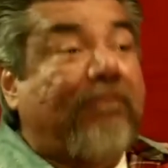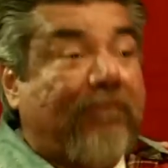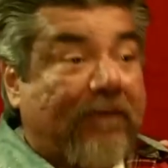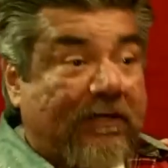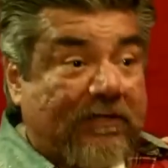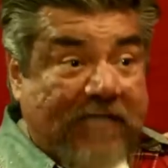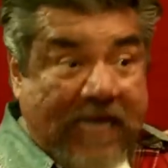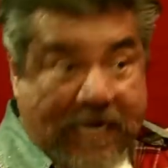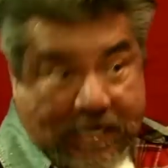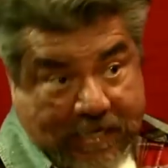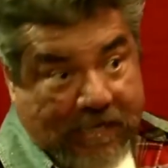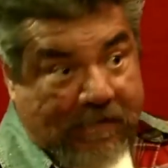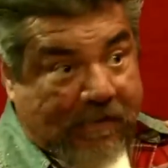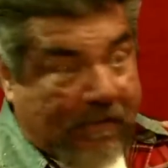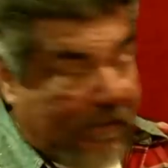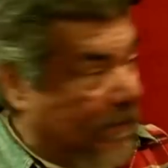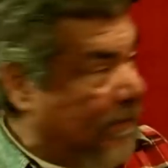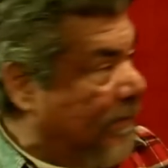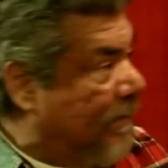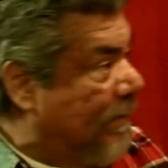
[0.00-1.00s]
Yeah, right.
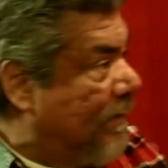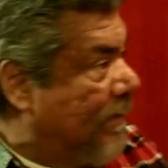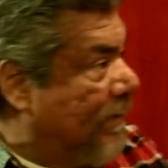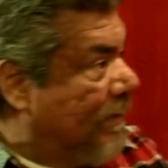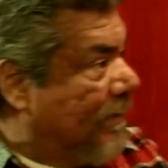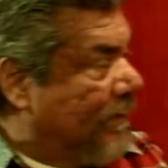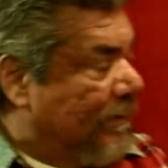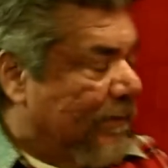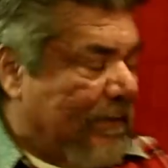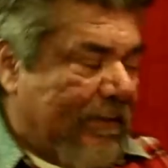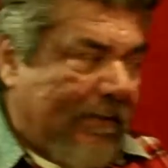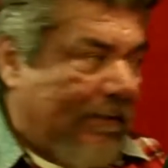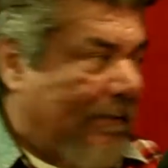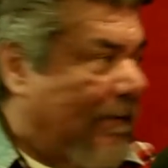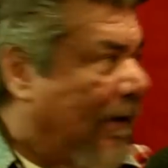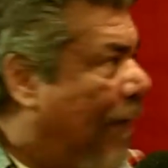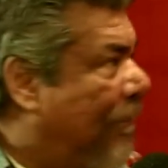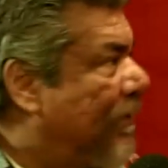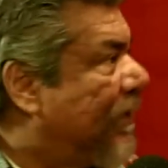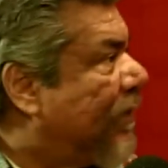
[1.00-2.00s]
It. Right.
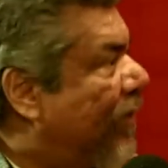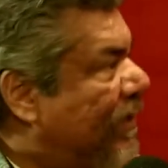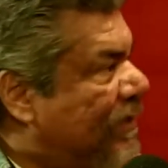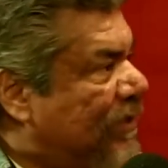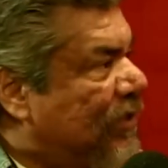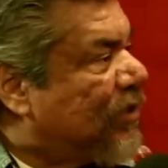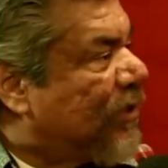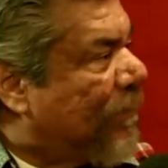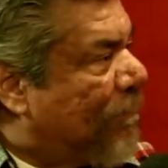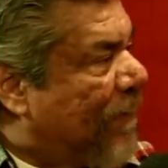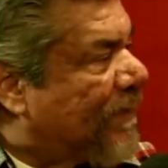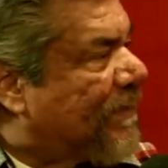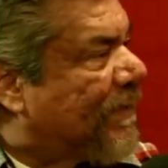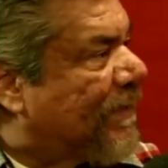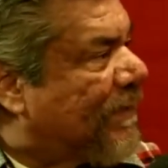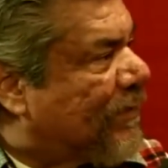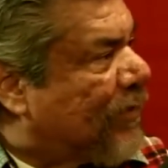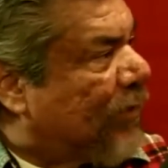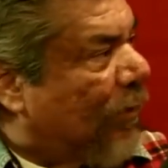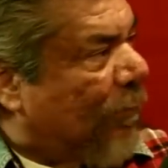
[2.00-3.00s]
I mean, crazy shit
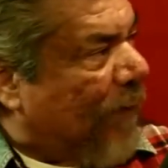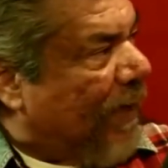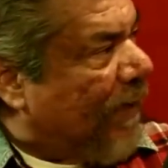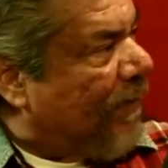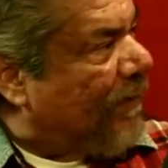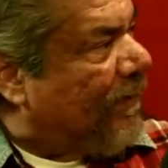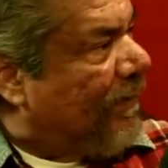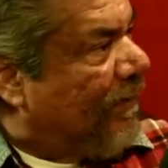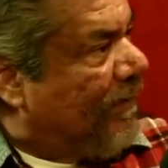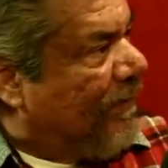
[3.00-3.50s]
Mexicans do, man.